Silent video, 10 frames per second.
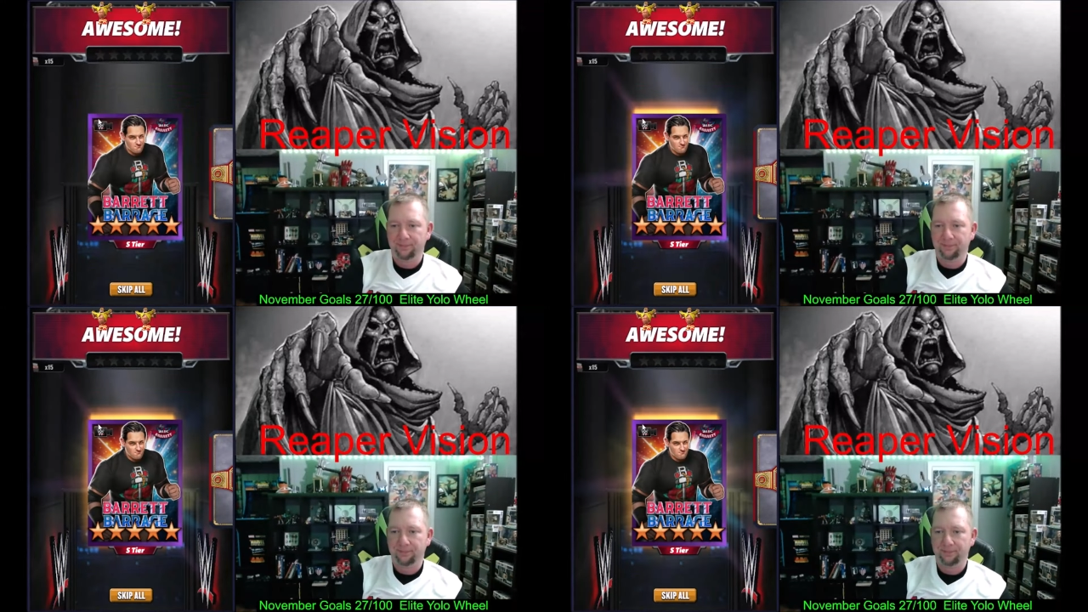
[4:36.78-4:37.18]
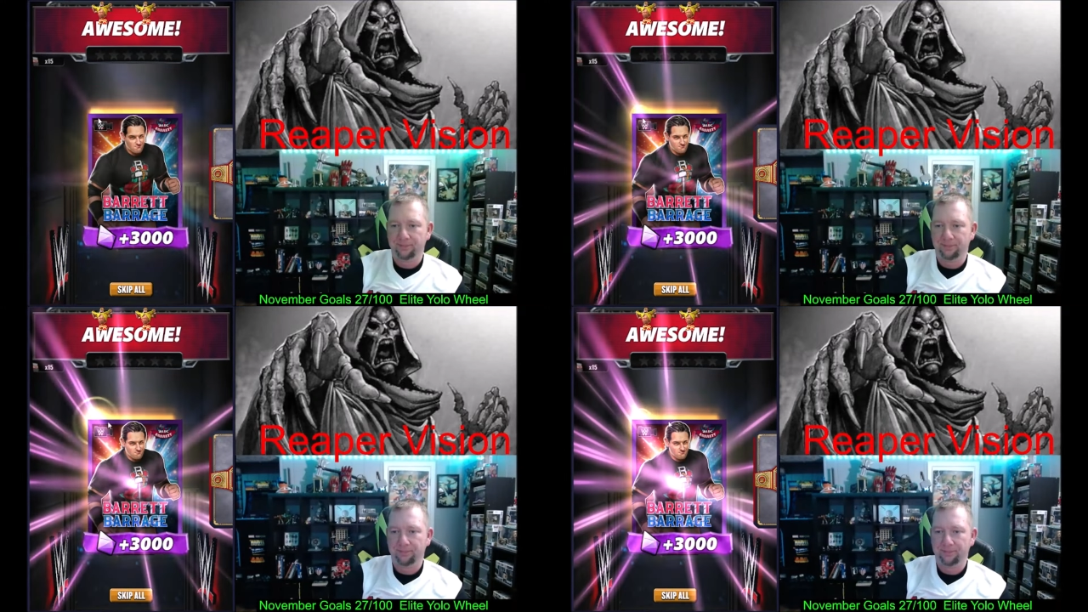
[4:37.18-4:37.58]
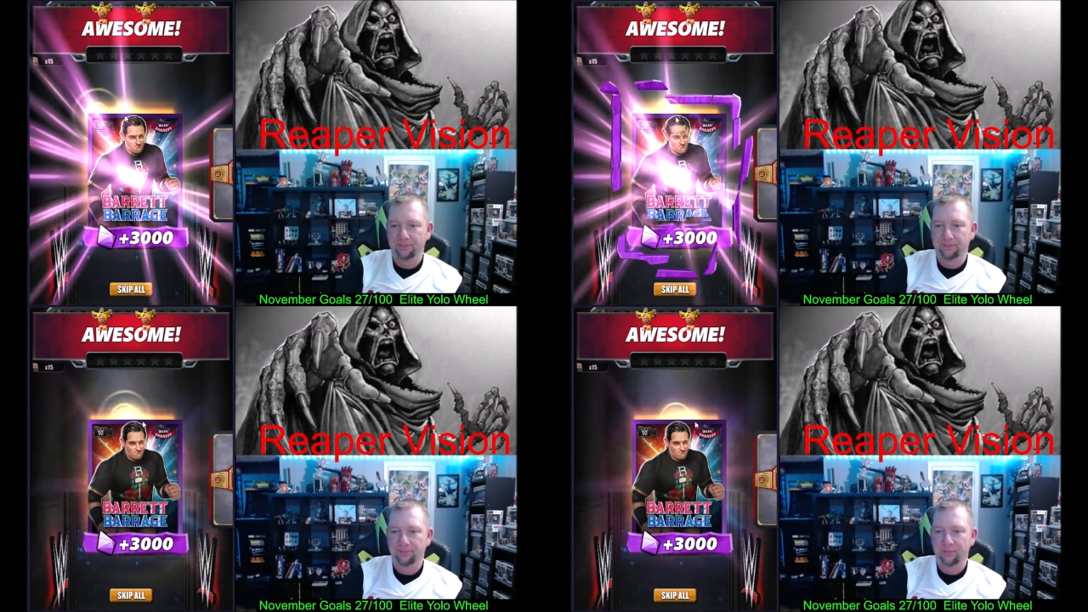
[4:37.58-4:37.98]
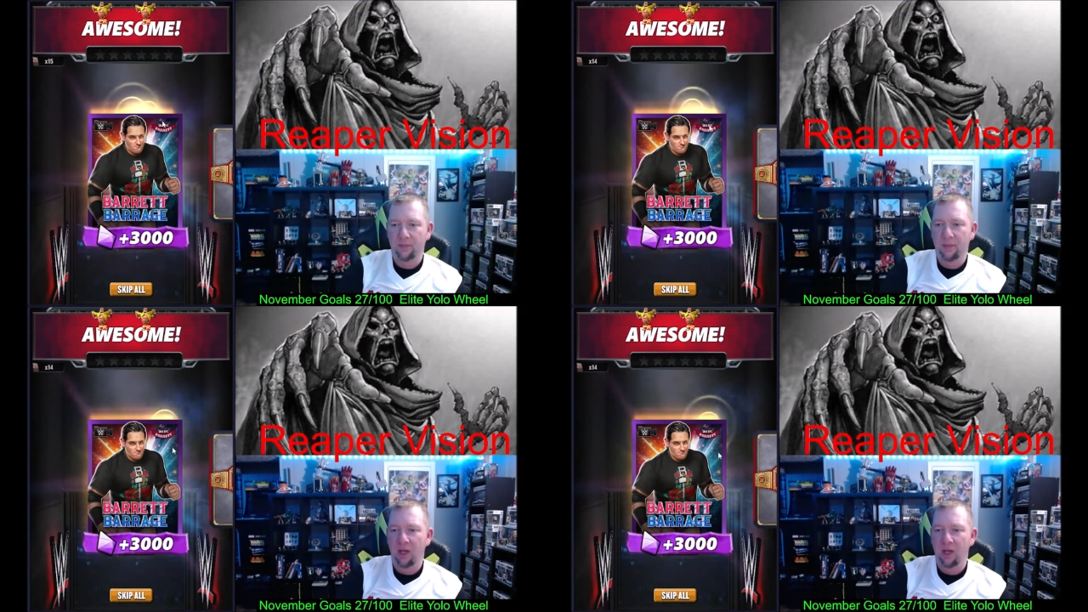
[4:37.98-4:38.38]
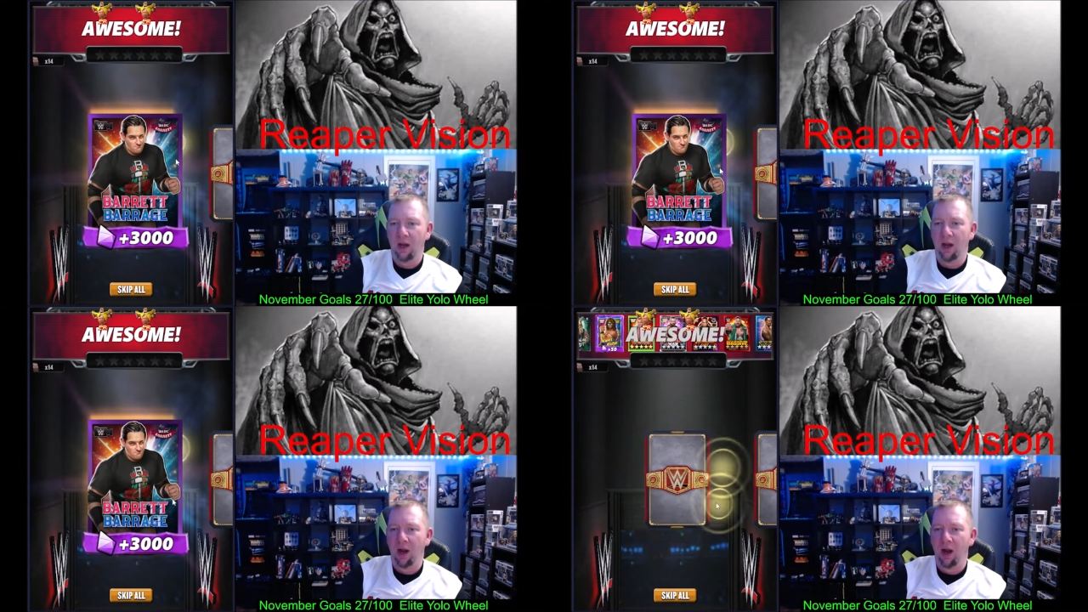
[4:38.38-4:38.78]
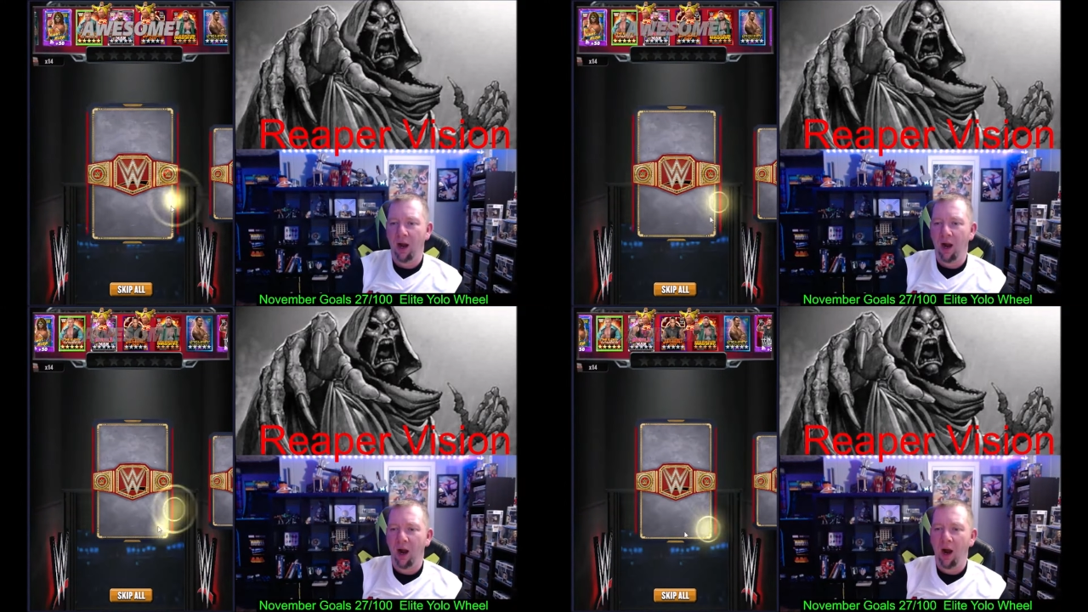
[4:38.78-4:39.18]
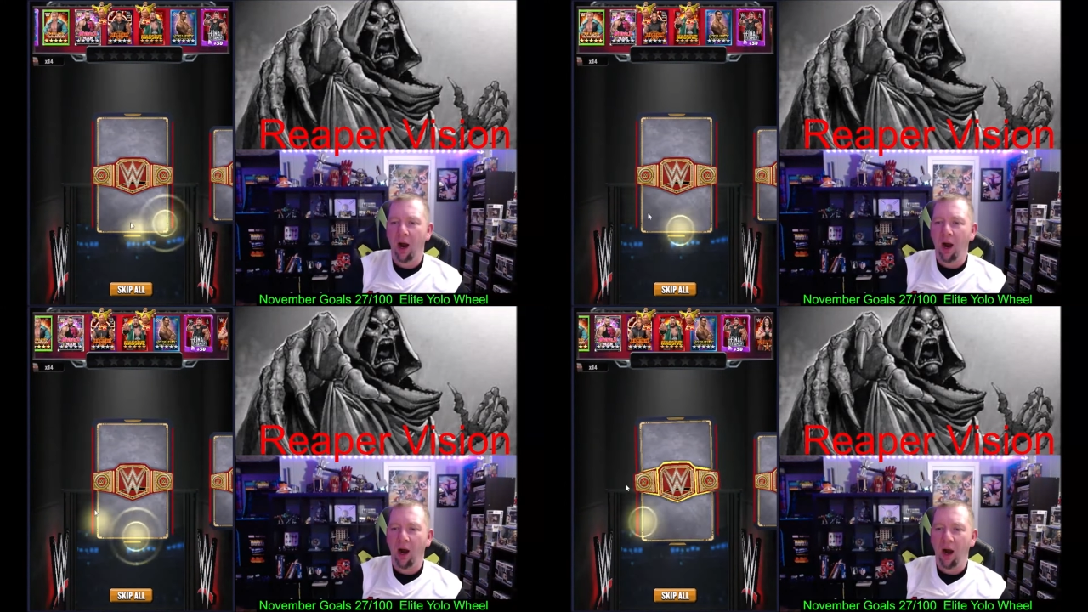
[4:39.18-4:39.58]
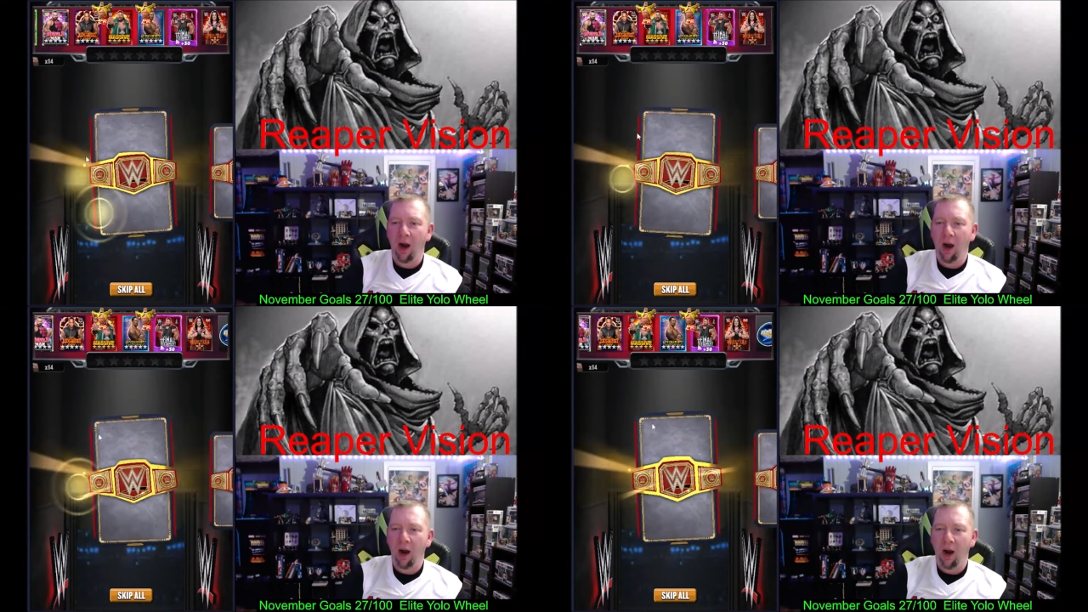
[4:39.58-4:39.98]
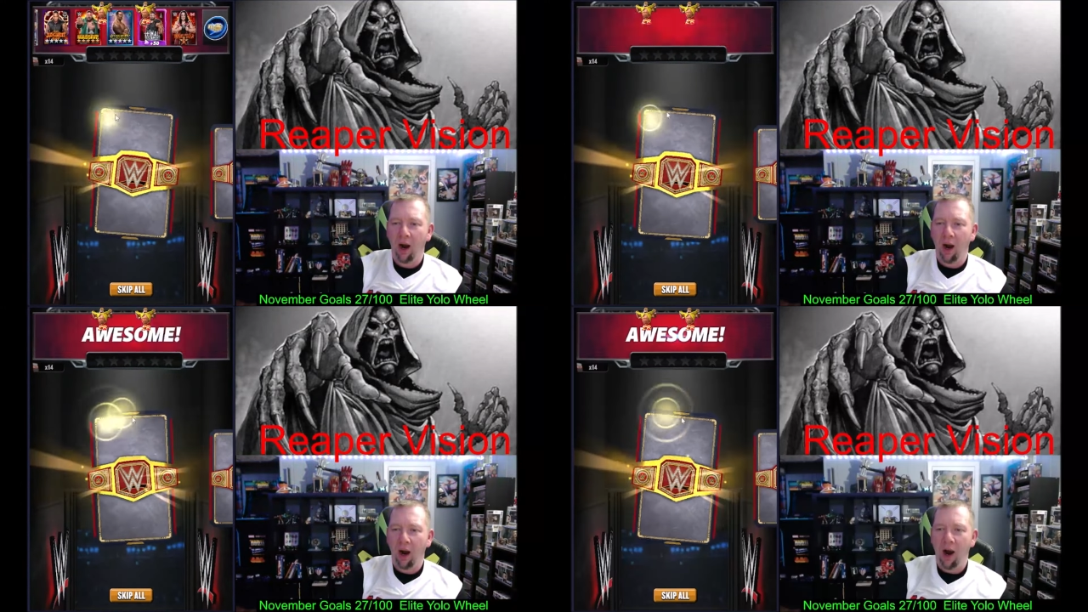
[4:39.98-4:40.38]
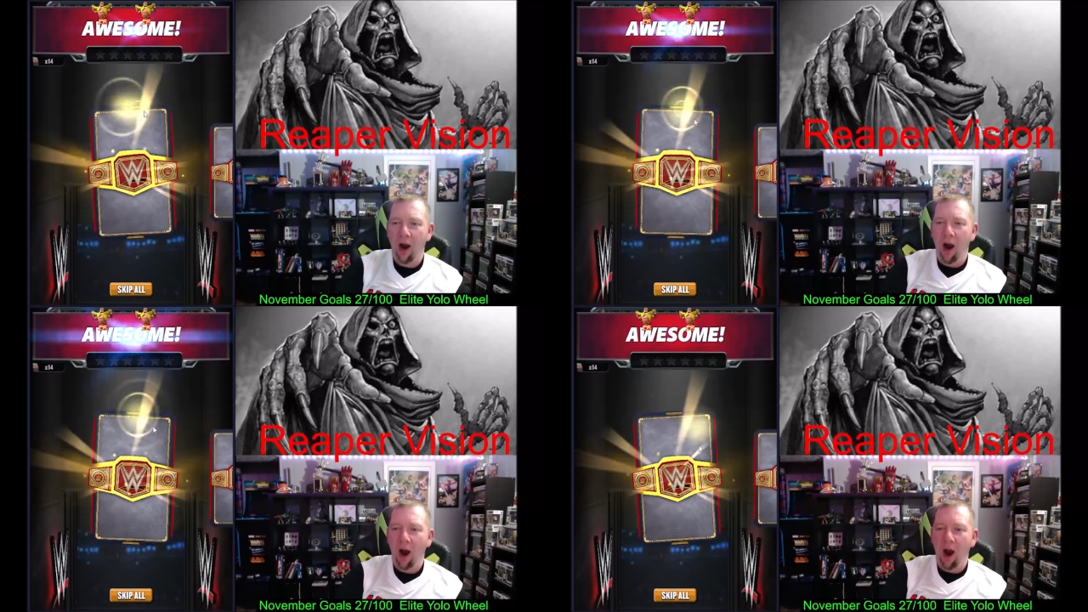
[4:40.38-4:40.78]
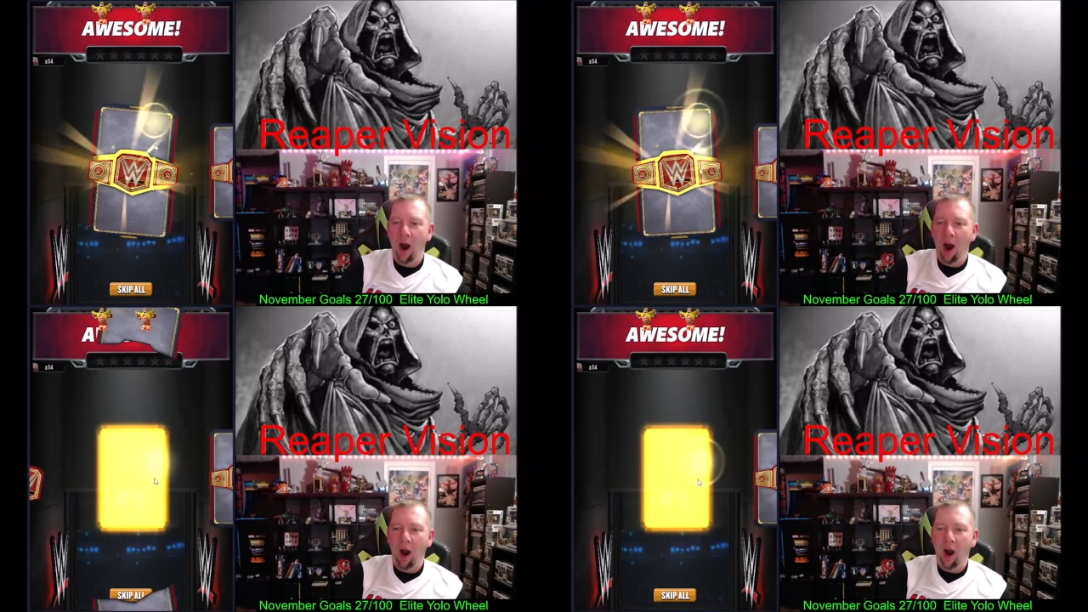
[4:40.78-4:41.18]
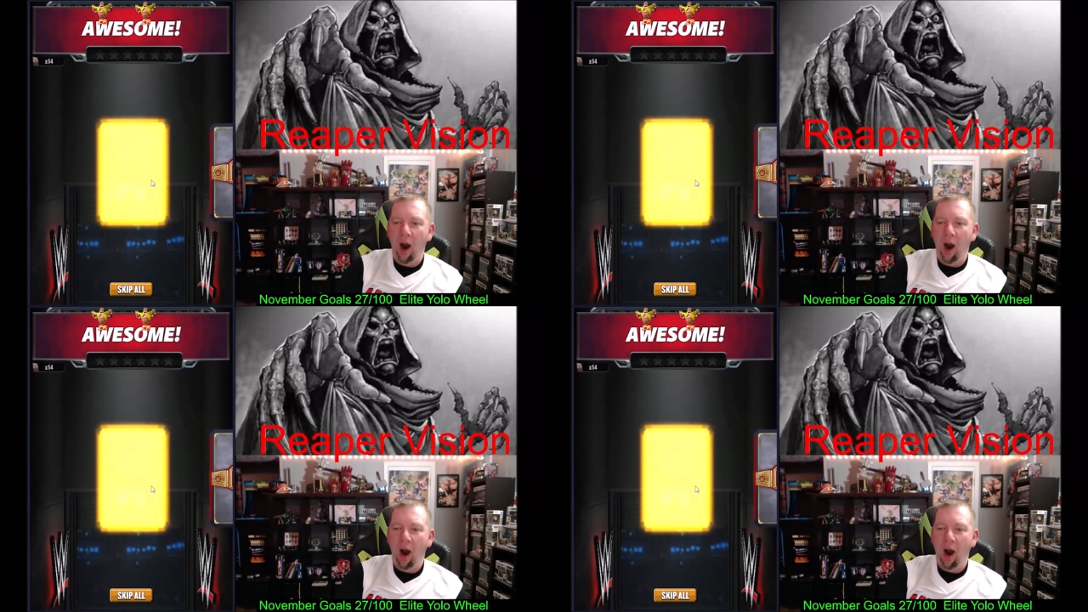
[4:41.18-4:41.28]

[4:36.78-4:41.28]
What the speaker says: [no speech]